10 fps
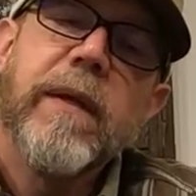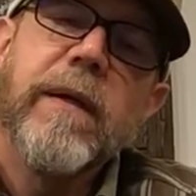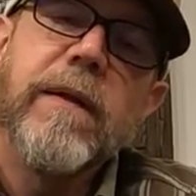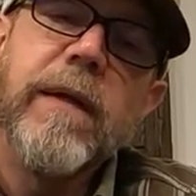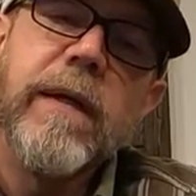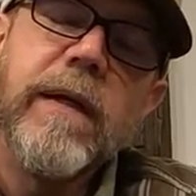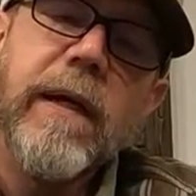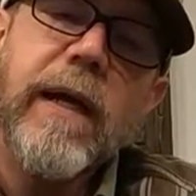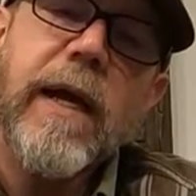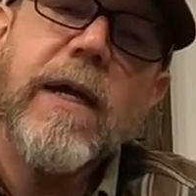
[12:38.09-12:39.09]
And
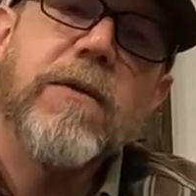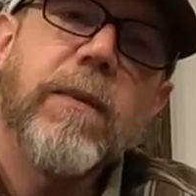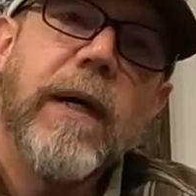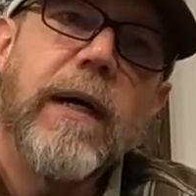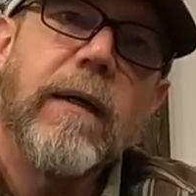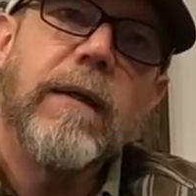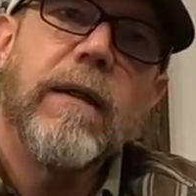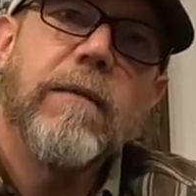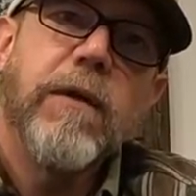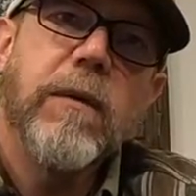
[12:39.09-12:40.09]
then as
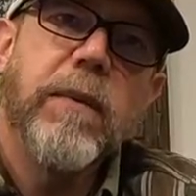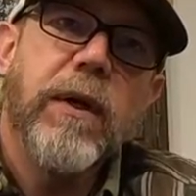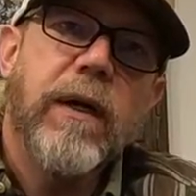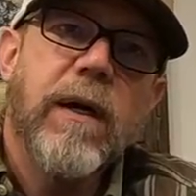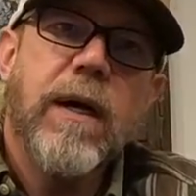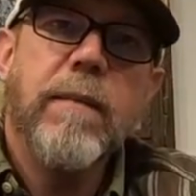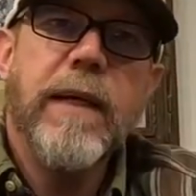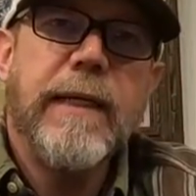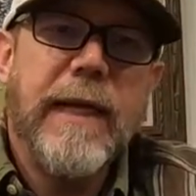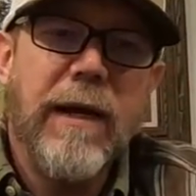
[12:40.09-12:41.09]
well, if you could put a
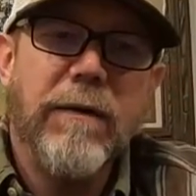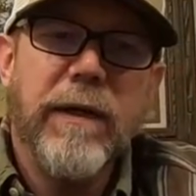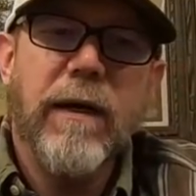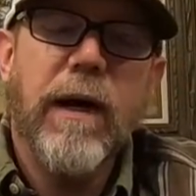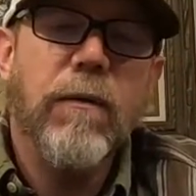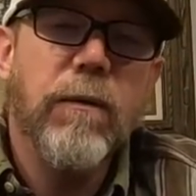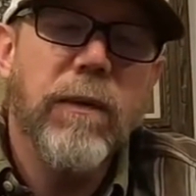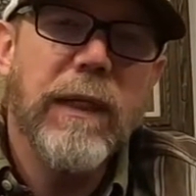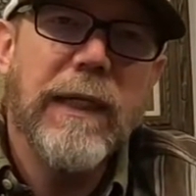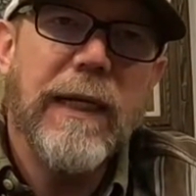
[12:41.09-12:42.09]
comment down there, I would
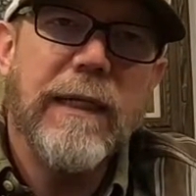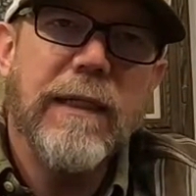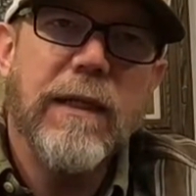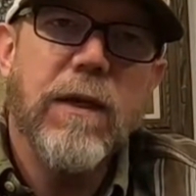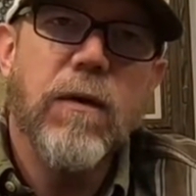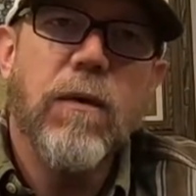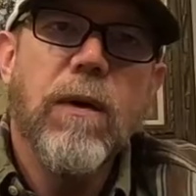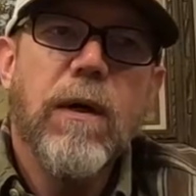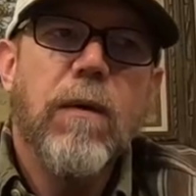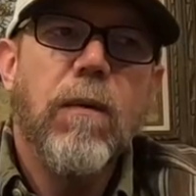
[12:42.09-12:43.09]
really like to
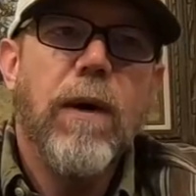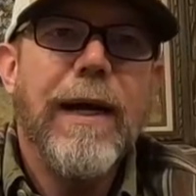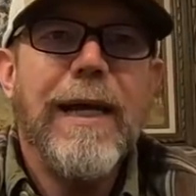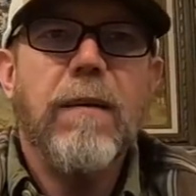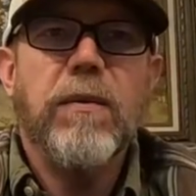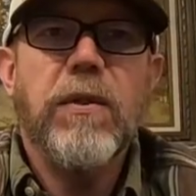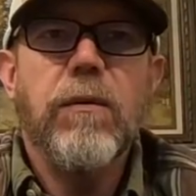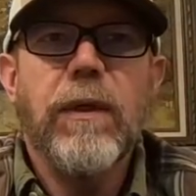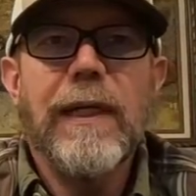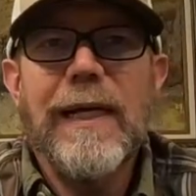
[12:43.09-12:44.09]
know what amps
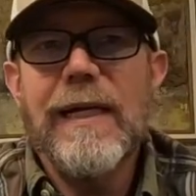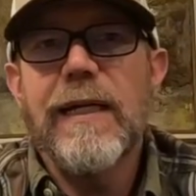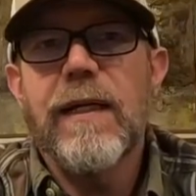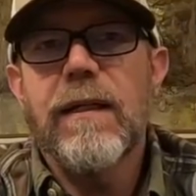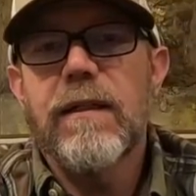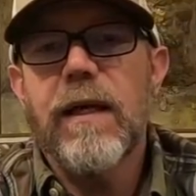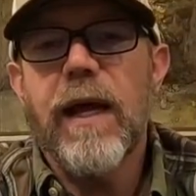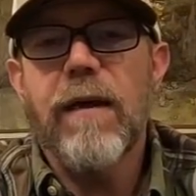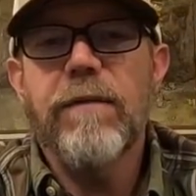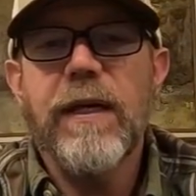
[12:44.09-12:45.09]
you would like to
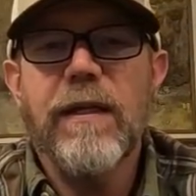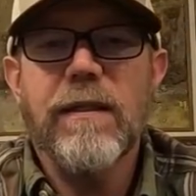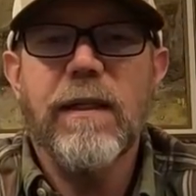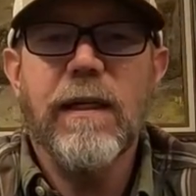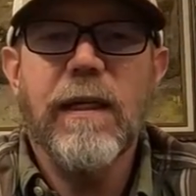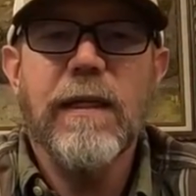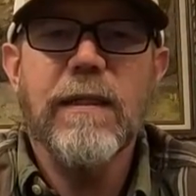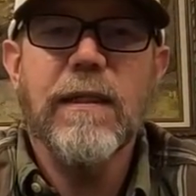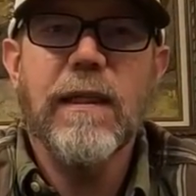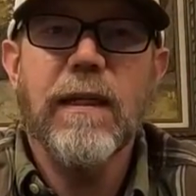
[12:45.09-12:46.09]
have tested
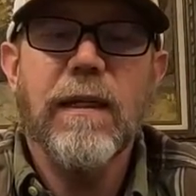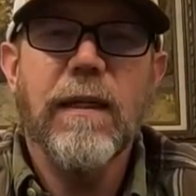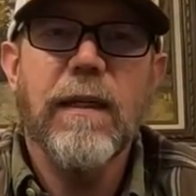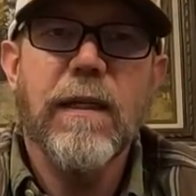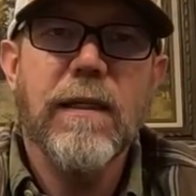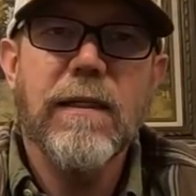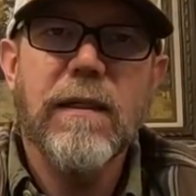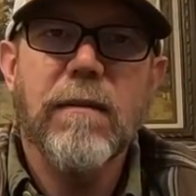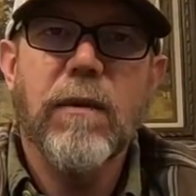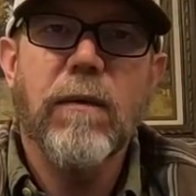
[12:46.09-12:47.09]
against
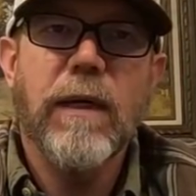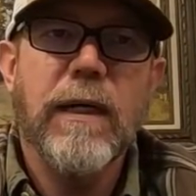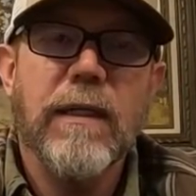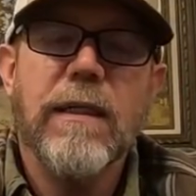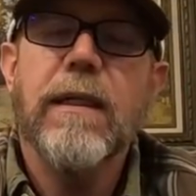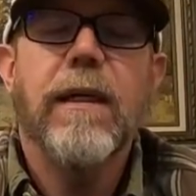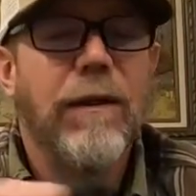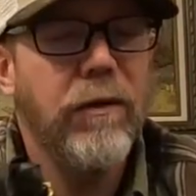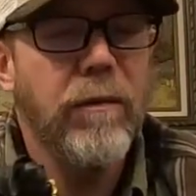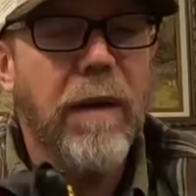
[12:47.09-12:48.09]
this Marantz.
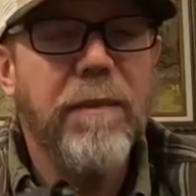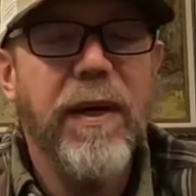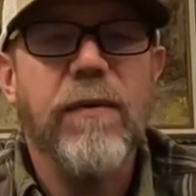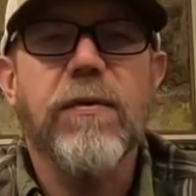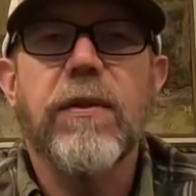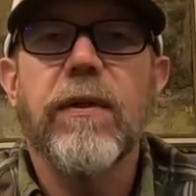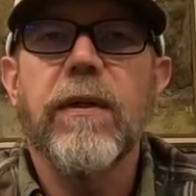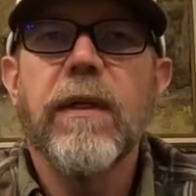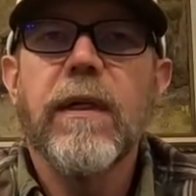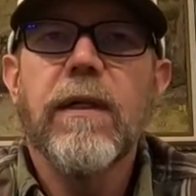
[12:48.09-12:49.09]
I'll do my best
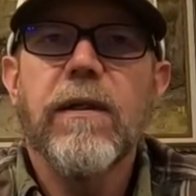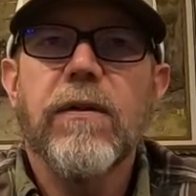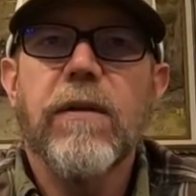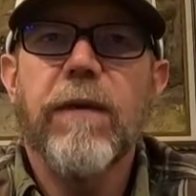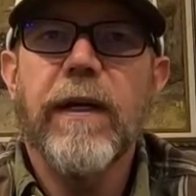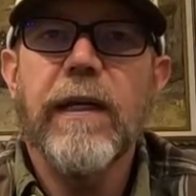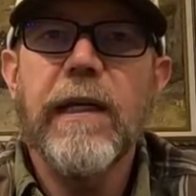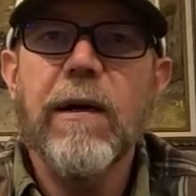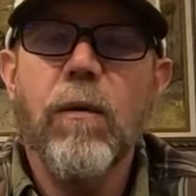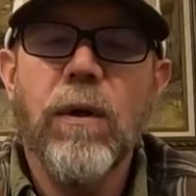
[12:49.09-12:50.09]
to see if I can
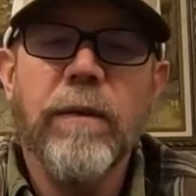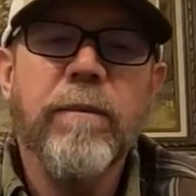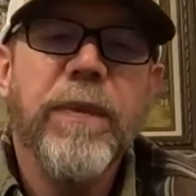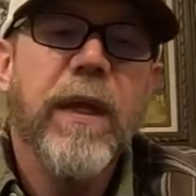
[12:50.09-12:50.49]
get one.